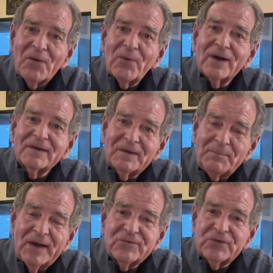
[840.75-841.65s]
Well, it
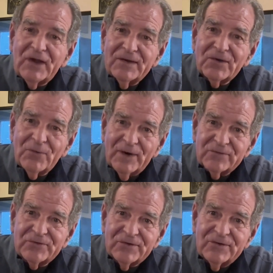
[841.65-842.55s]
depends on the
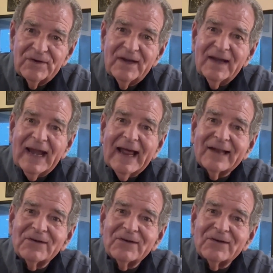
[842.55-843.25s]
question and